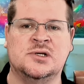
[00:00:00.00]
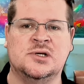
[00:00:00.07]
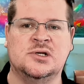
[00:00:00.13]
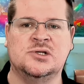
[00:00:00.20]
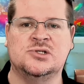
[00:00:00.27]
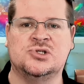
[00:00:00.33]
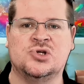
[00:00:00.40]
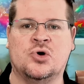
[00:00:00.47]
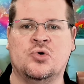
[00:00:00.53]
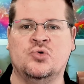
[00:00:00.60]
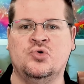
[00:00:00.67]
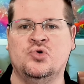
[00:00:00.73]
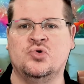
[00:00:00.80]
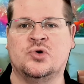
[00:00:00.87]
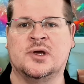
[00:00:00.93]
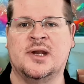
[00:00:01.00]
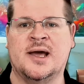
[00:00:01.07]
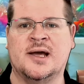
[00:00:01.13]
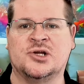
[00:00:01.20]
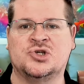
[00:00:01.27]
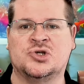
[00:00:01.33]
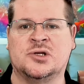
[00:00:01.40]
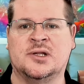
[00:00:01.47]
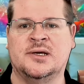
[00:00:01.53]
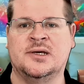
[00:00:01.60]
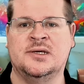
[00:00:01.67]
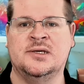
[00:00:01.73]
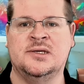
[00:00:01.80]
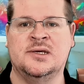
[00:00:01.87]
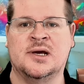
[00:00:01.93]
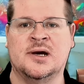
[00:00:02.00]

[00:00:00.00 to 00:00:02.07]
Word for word: so you can actually